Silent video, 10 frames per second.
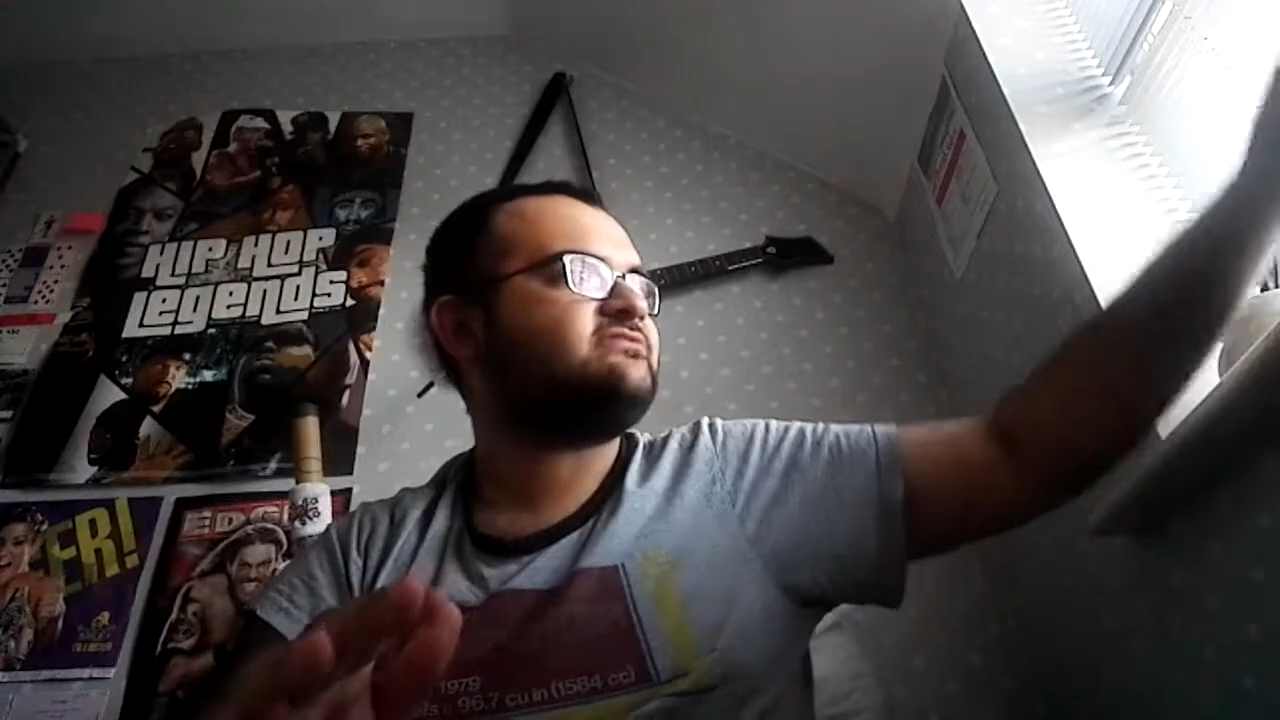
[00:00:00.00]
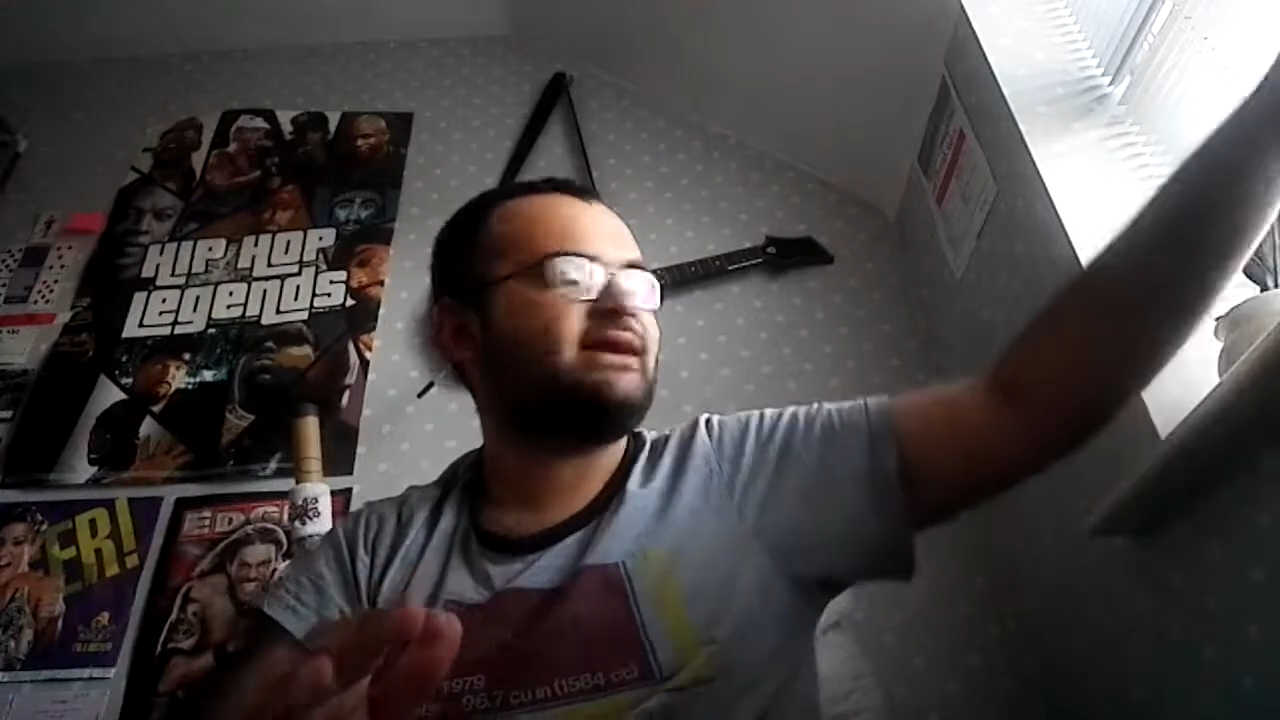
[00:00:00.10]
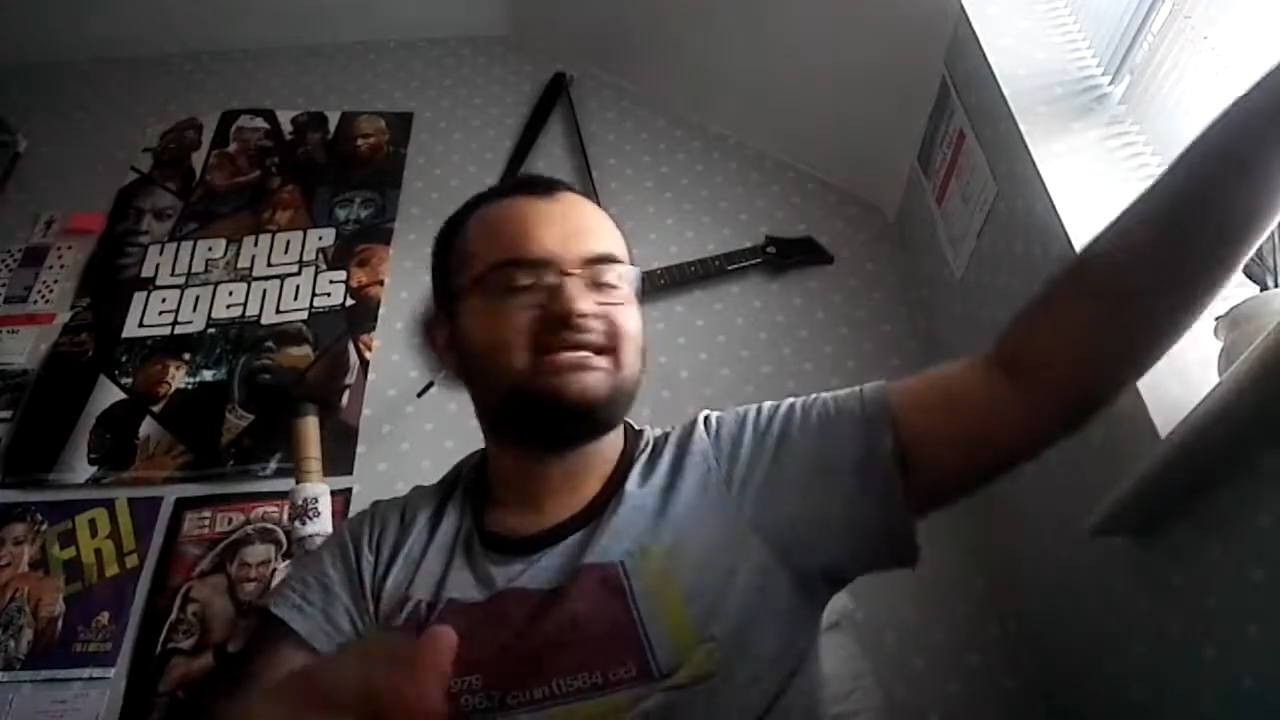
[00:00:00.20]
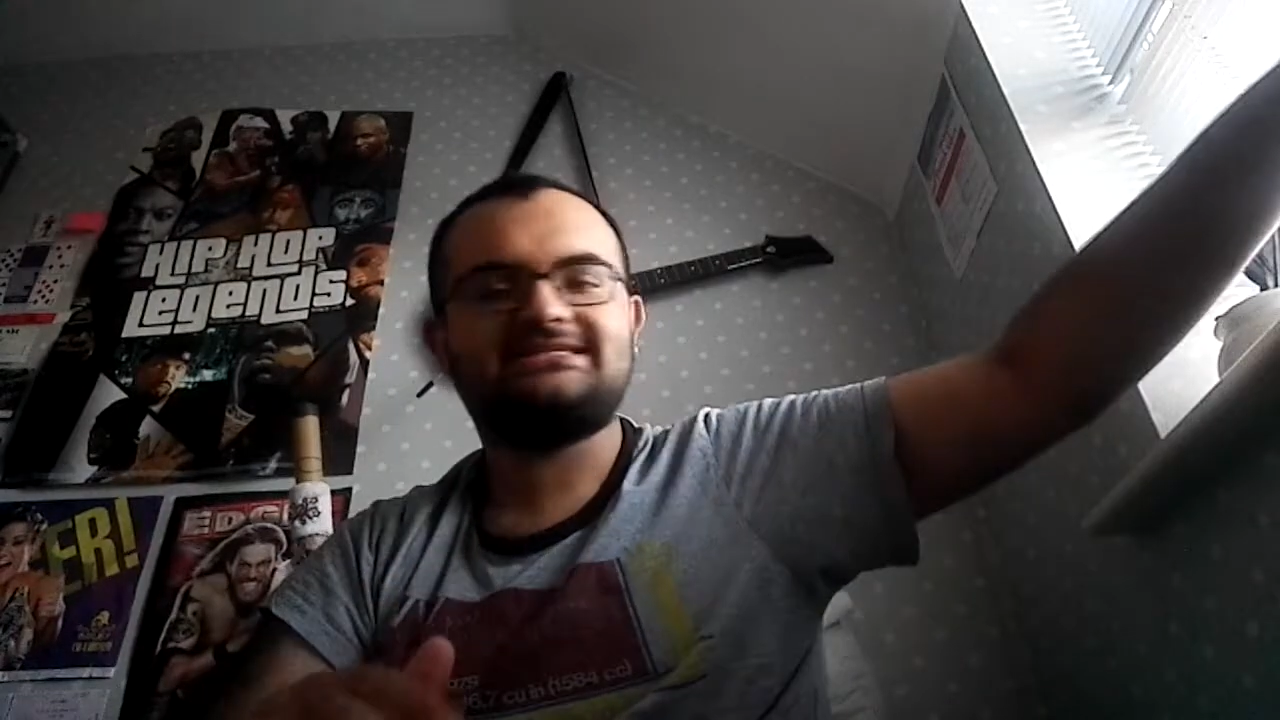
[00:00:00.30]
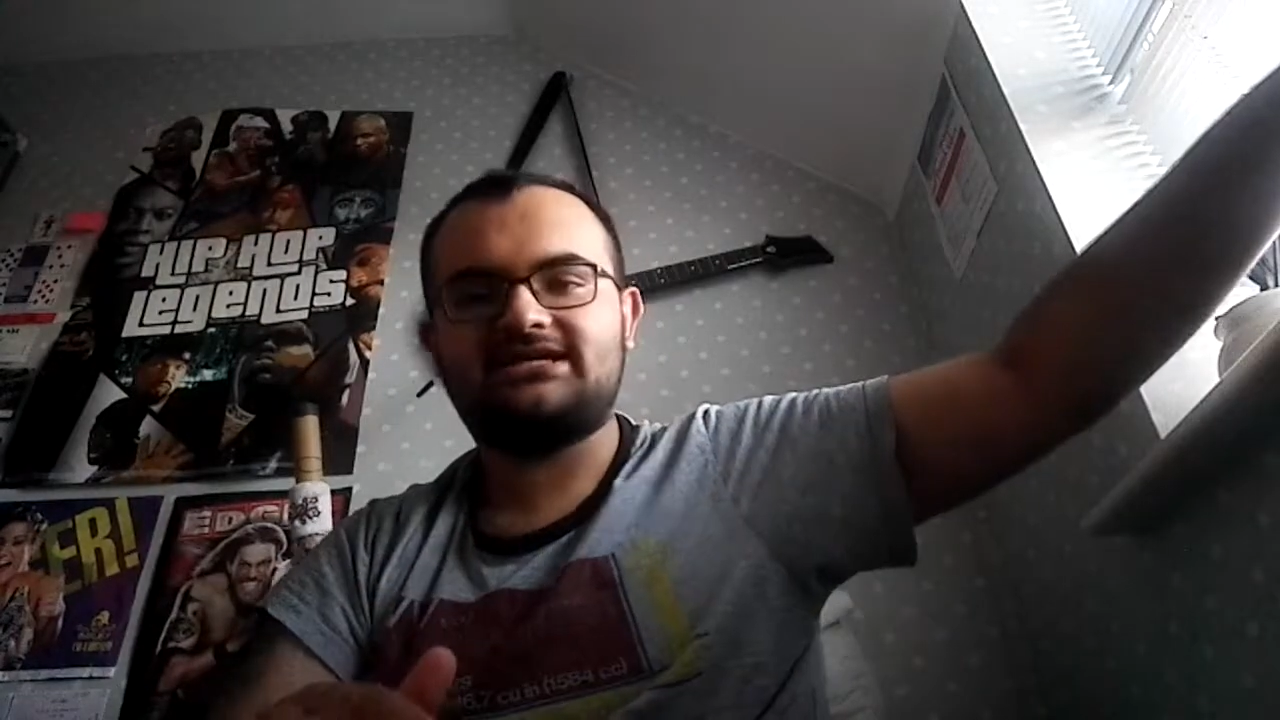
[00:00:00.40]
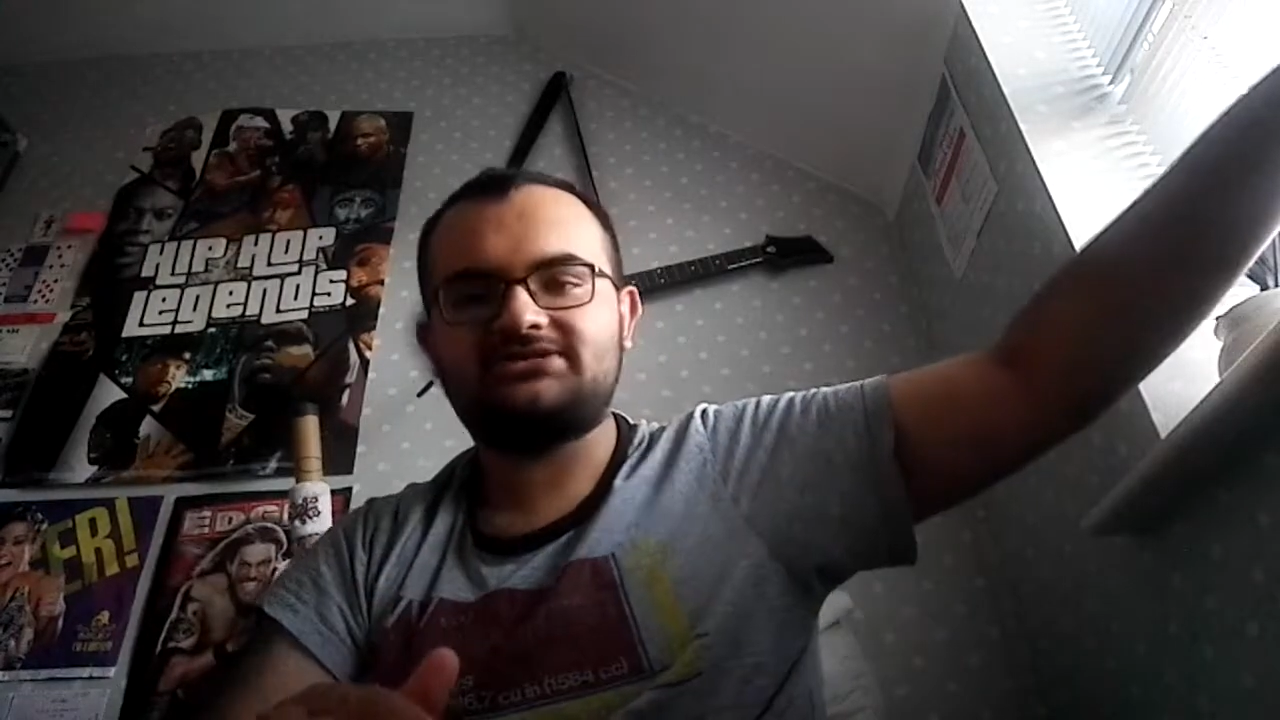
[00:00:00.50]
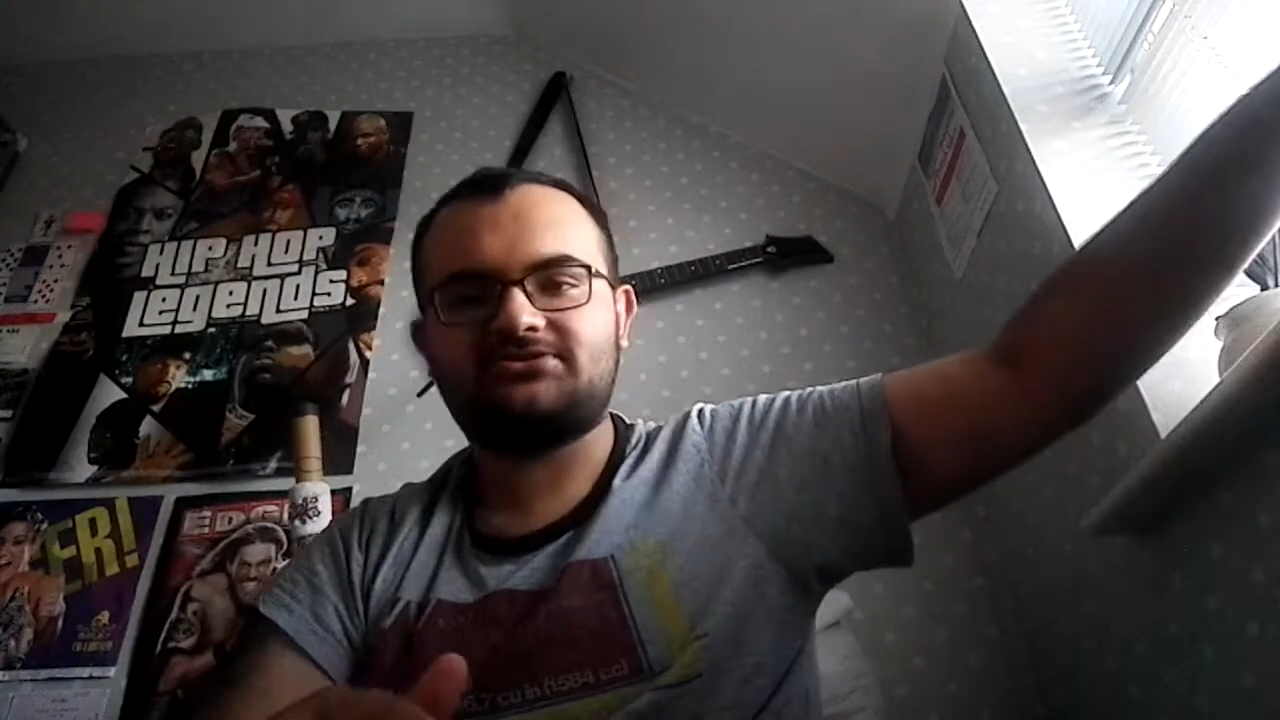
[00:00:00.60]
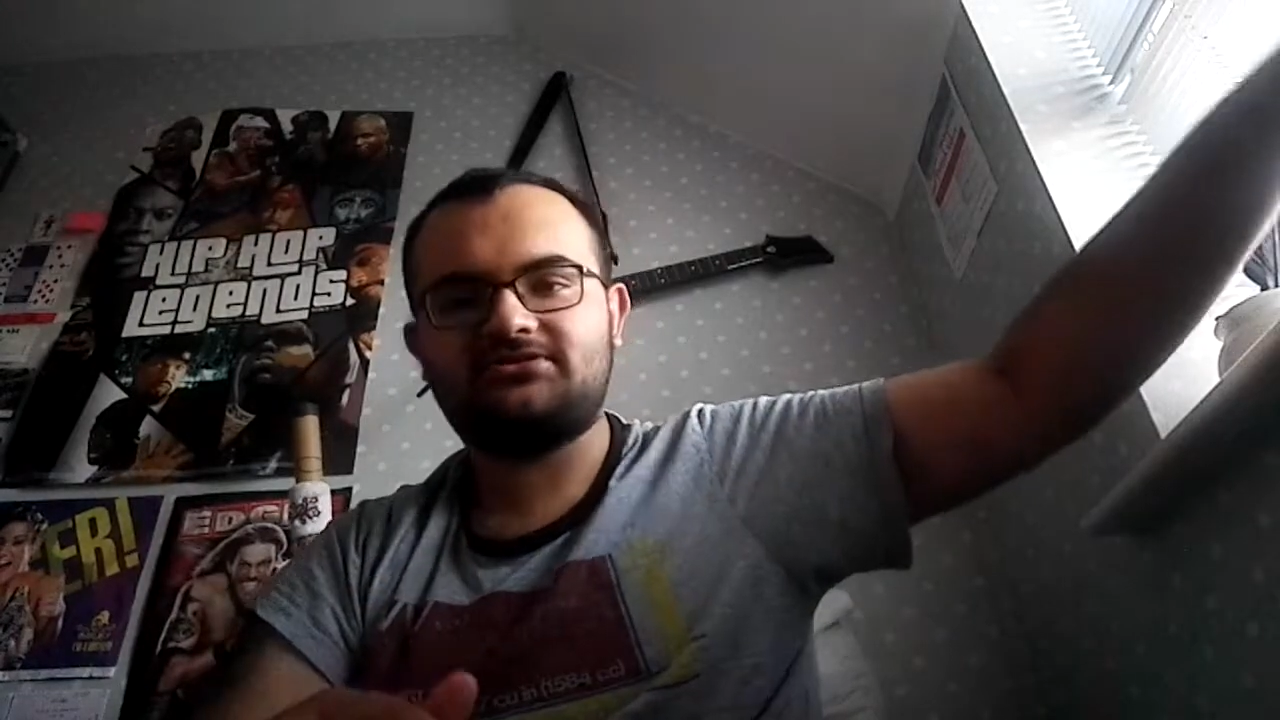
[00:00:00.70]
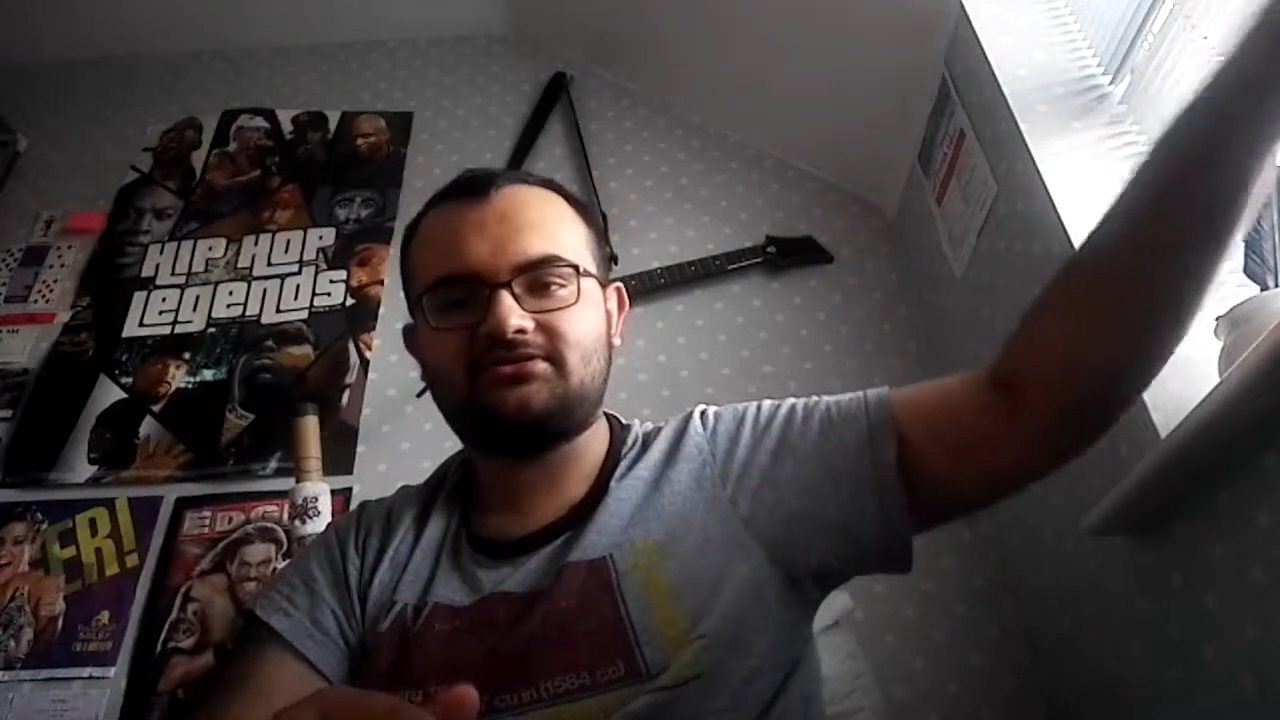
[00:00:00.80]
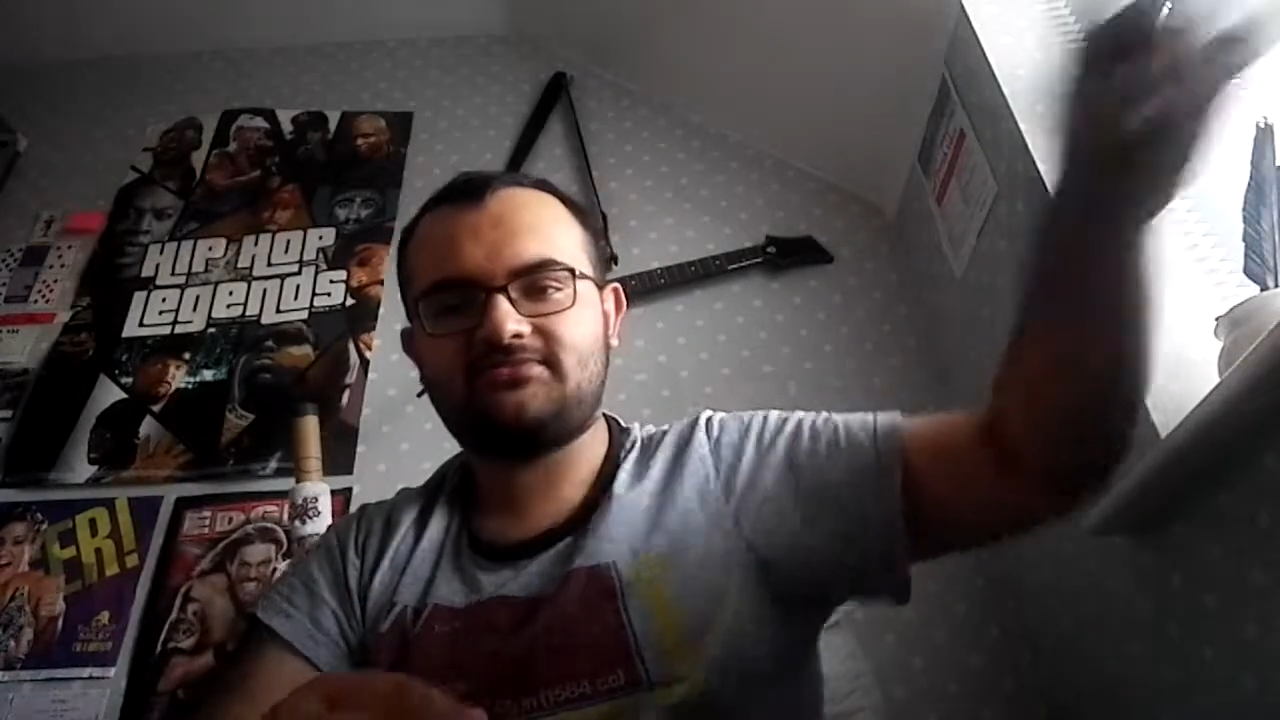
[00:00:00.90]
massage
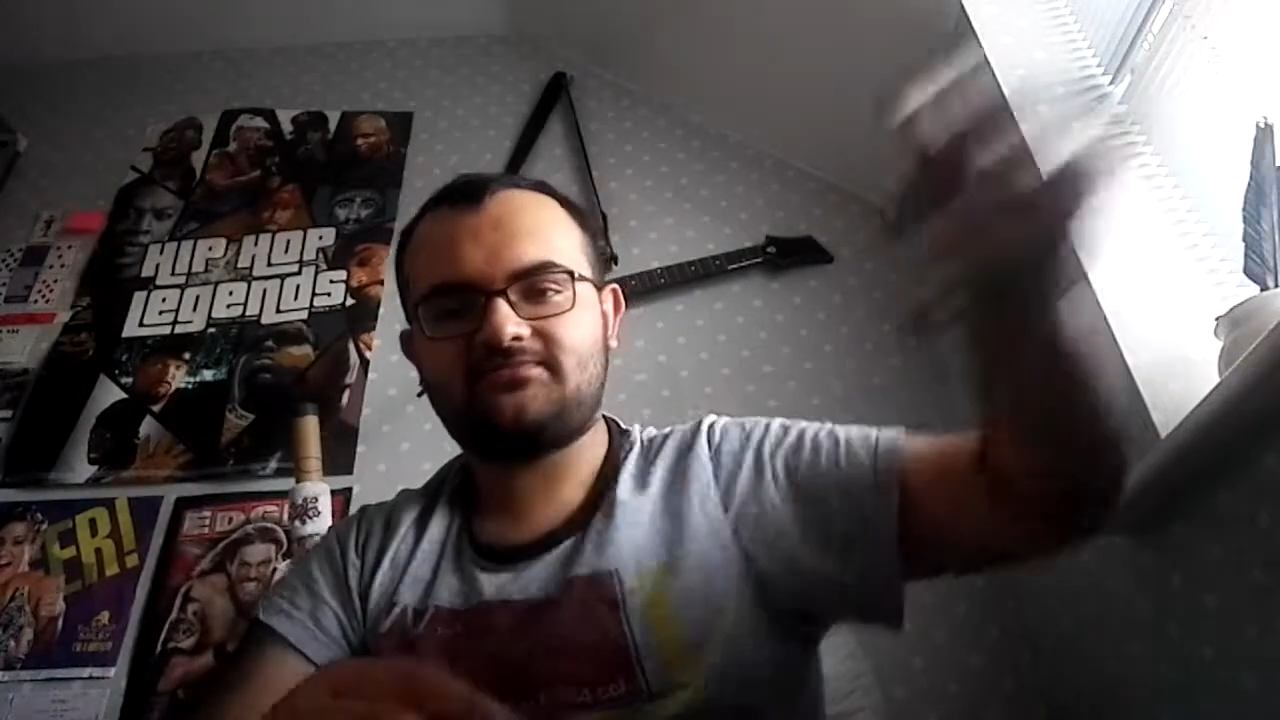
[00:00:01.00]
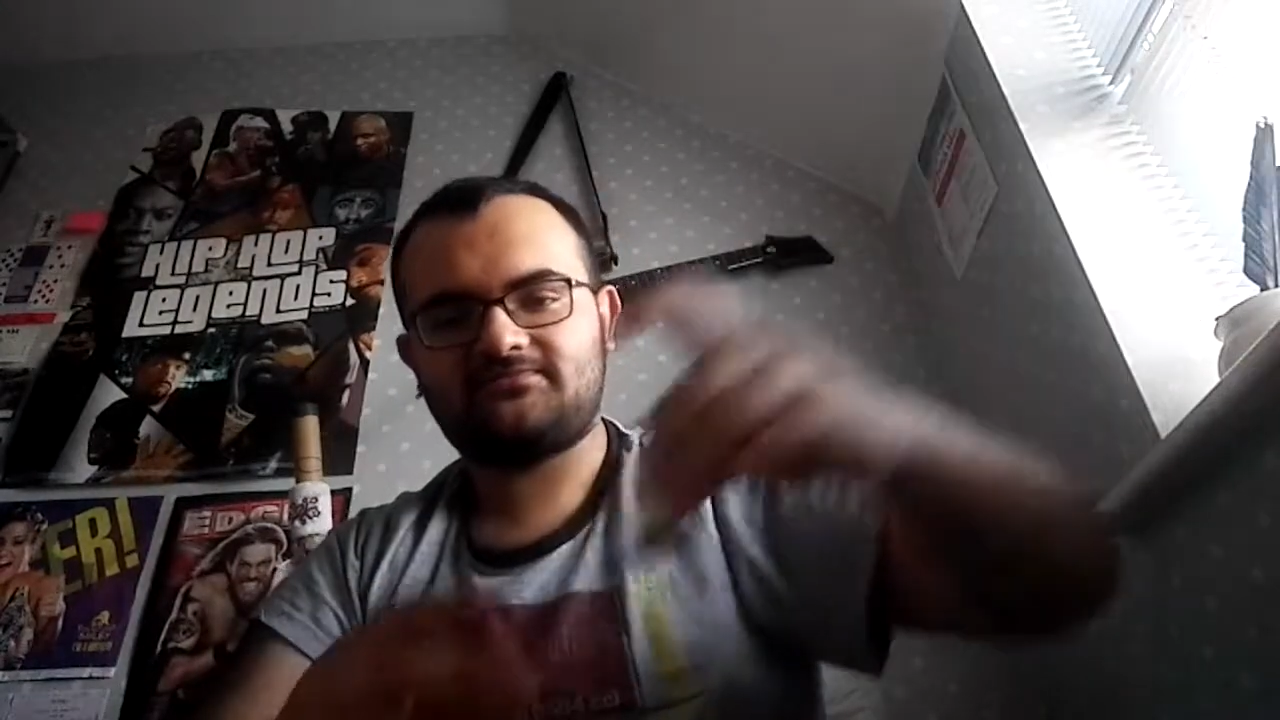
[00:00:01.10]
oil.